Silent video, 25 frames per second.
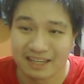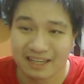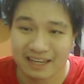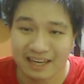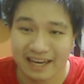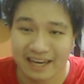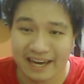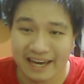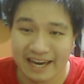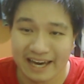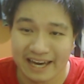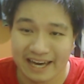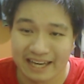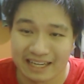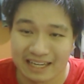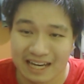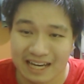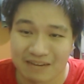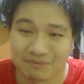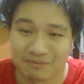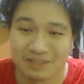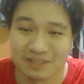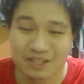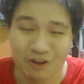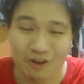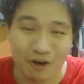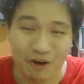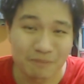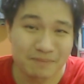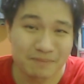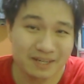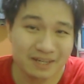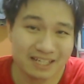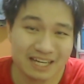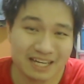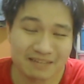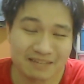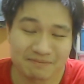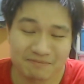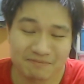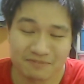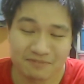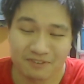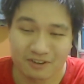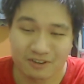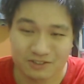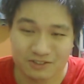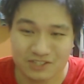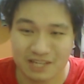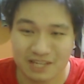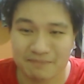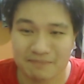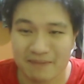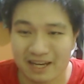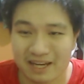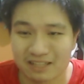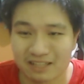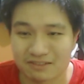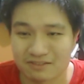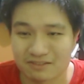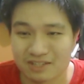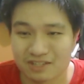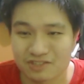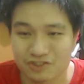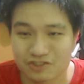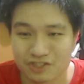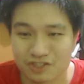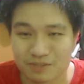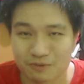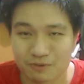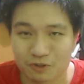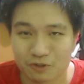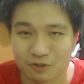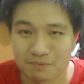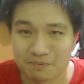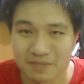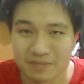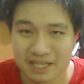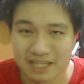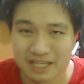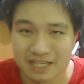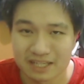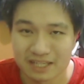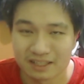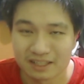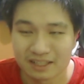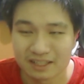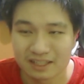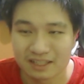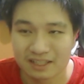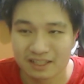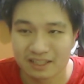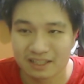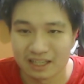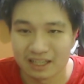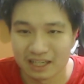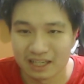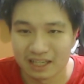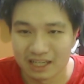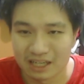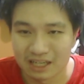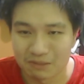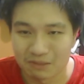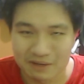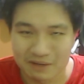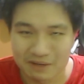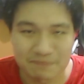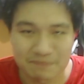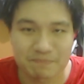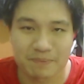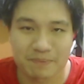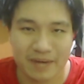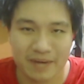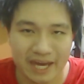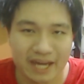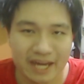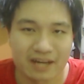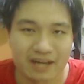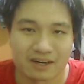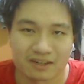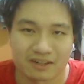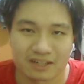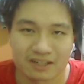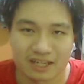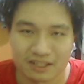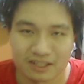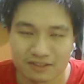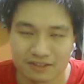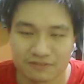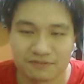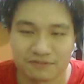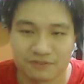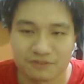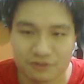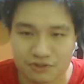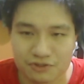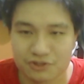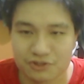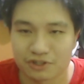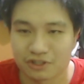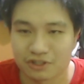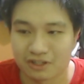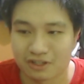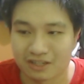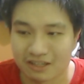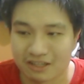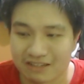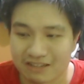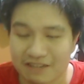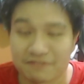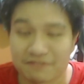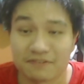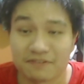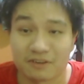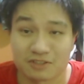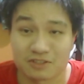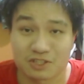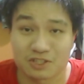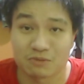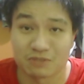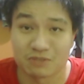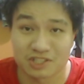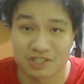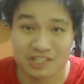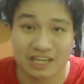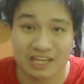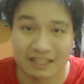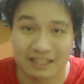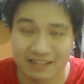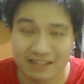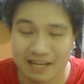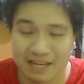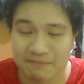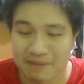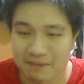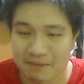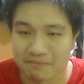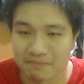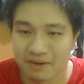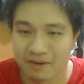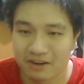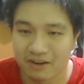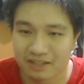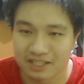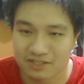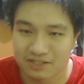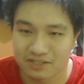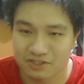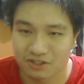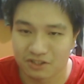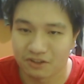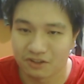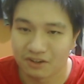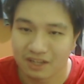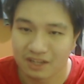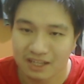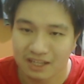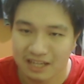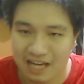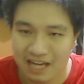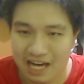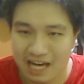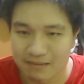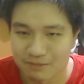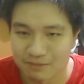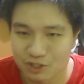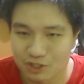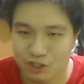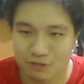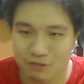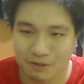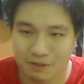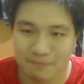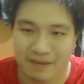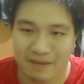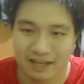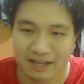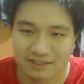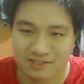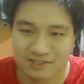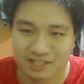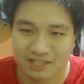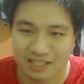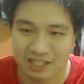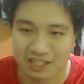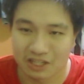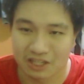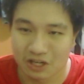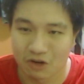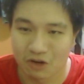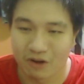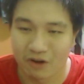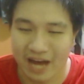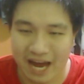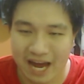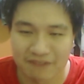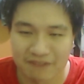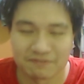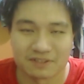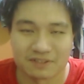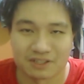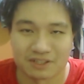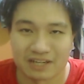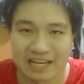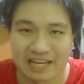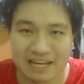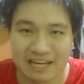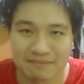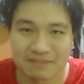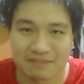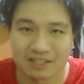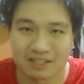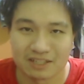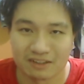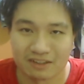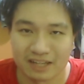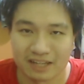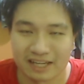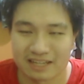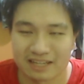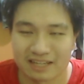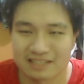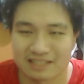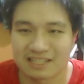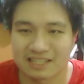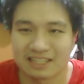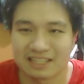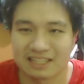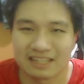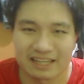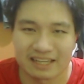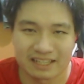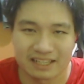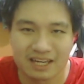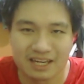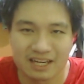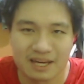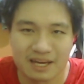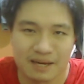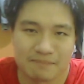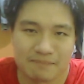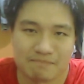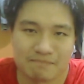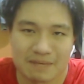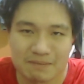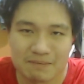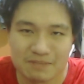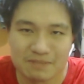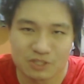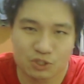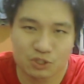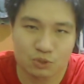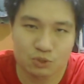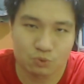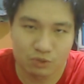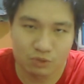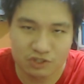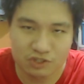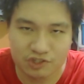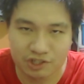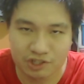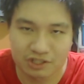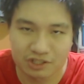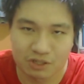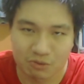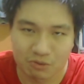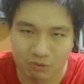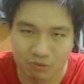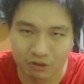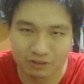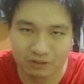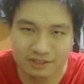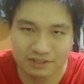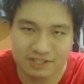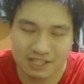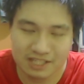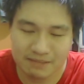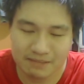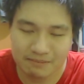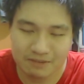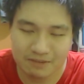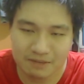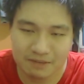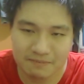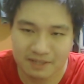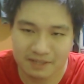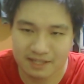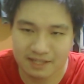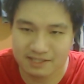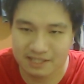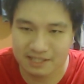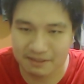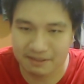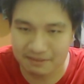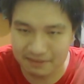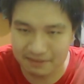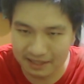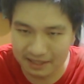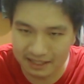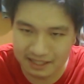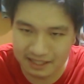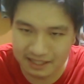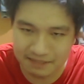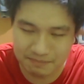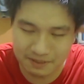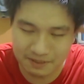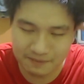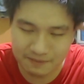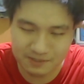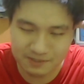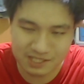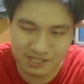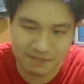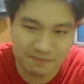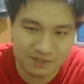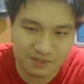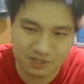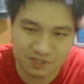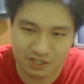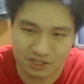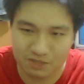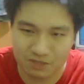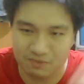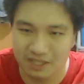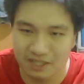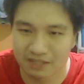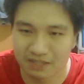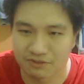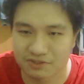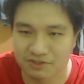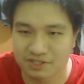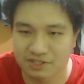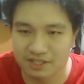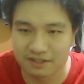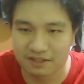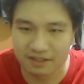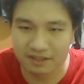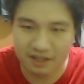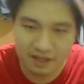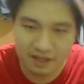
And I'm really hoping that Foxy and Mangle relationship could be repair in the future, you know. Not that Foxy was kidnapped by Bonnie, so I'm assuming Mangle is gonna go after him, you know. Like, it's kind of like maybe switching the role this time around, because like in the previous episodes we get to see